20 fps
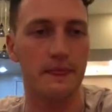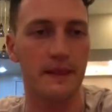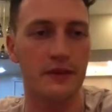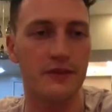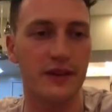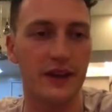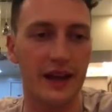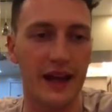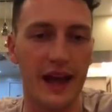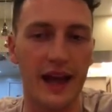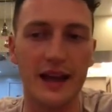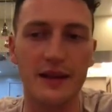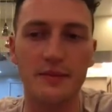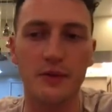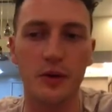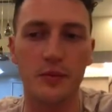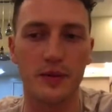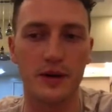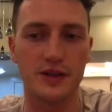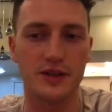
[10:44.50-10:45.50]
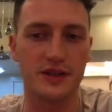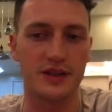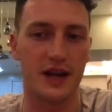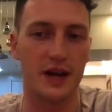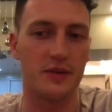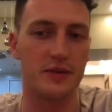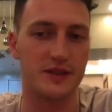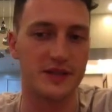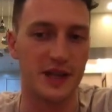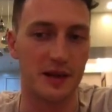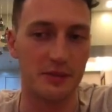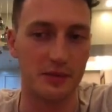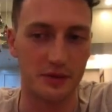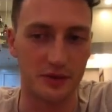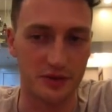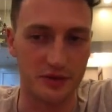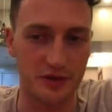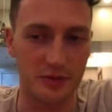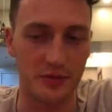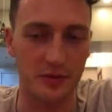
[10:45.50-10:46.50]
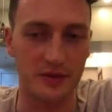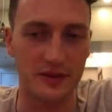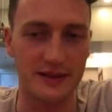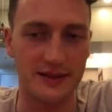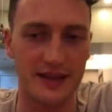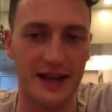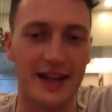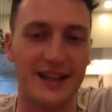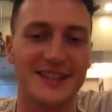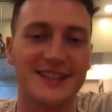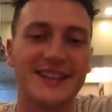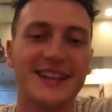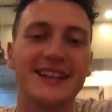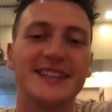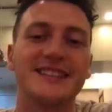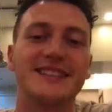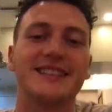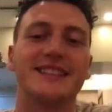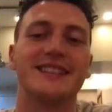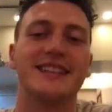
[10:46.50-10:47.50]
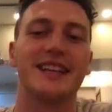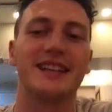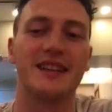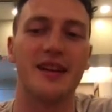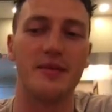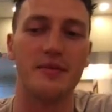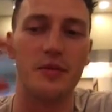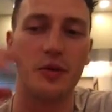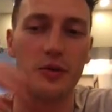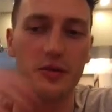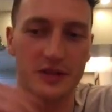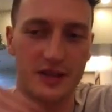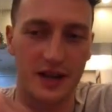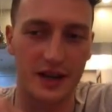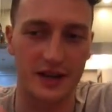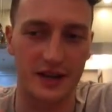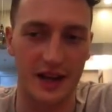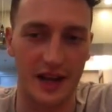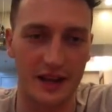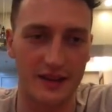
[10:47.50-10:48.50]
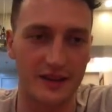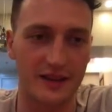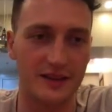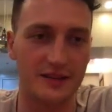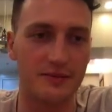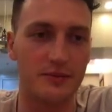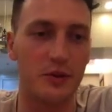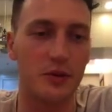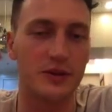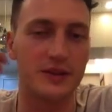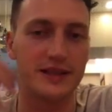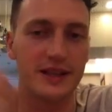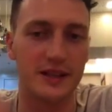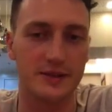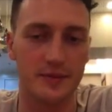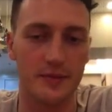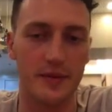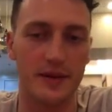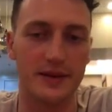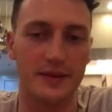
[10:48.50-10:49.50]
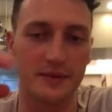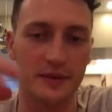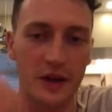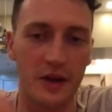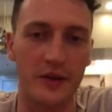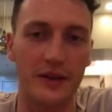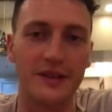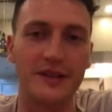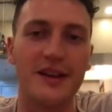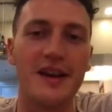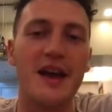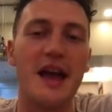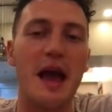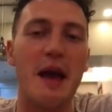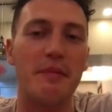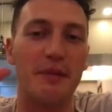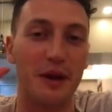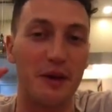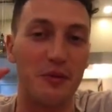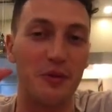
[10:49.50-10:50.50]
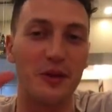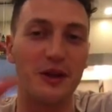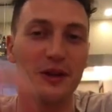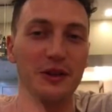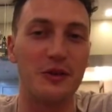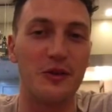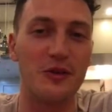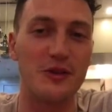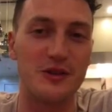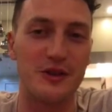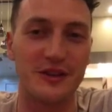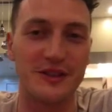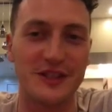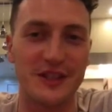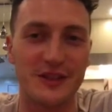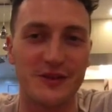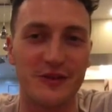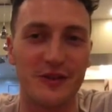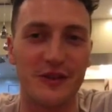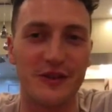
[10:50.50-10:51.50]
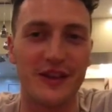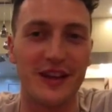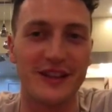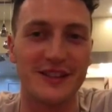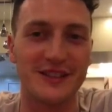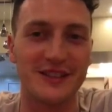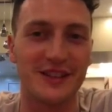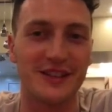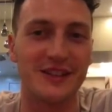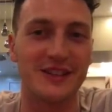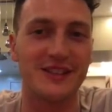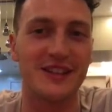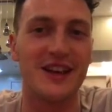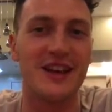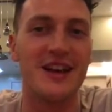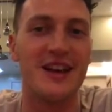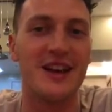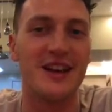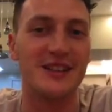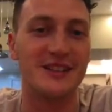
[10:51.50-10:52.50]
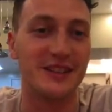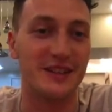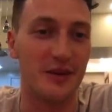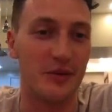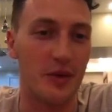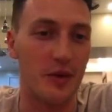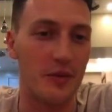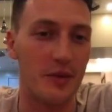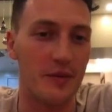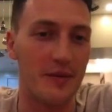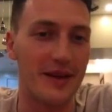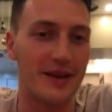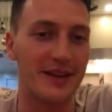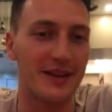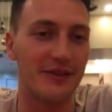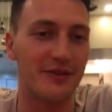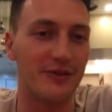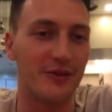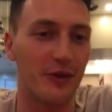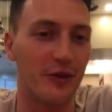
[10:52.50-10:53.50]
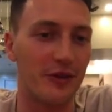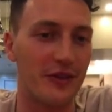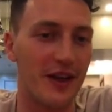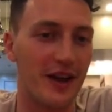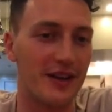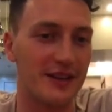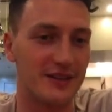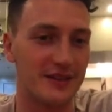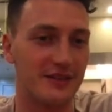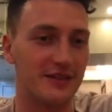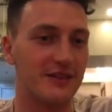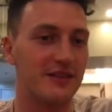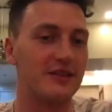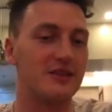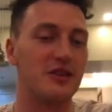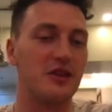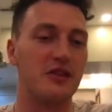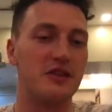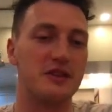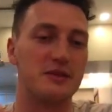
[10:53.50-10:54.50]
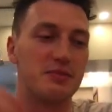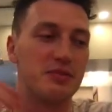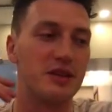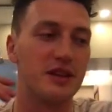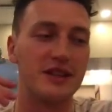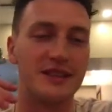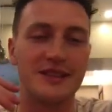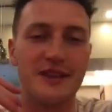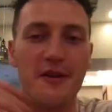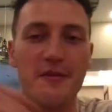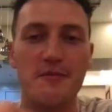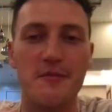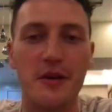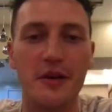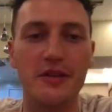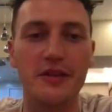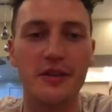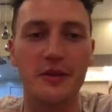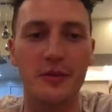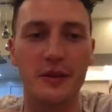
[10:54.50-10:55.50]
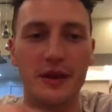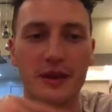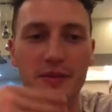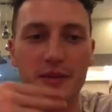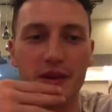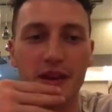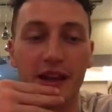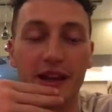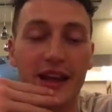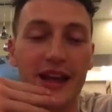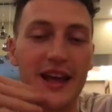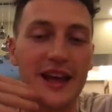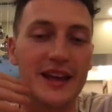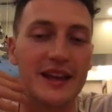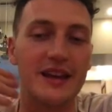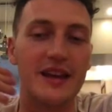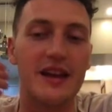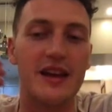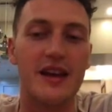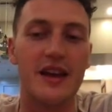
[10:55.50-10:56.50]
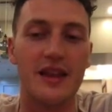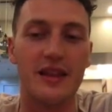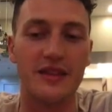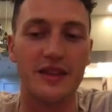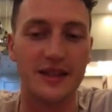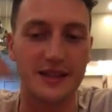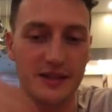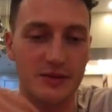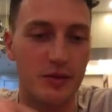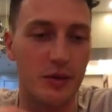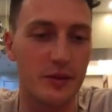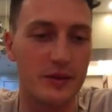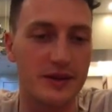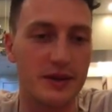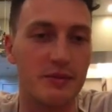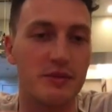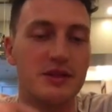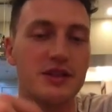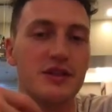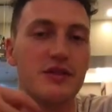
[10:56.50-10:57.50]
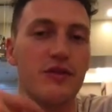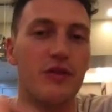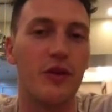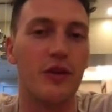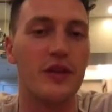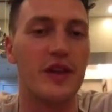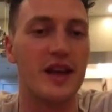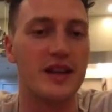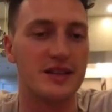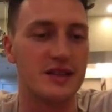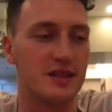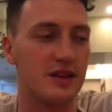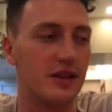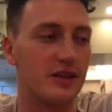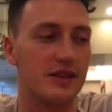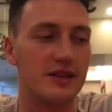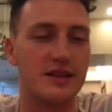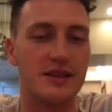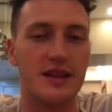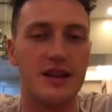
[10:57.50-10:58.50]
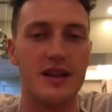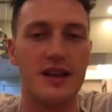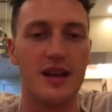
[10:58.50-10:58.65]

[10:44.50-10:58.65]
If I had more budget, I would double or triple these ad size just to get that more data and that more sales momentum going. But I want to launch on just $4,000 so that when we're making $4,000 plus a month, we can be like, hey, this is what we did with just $4,000.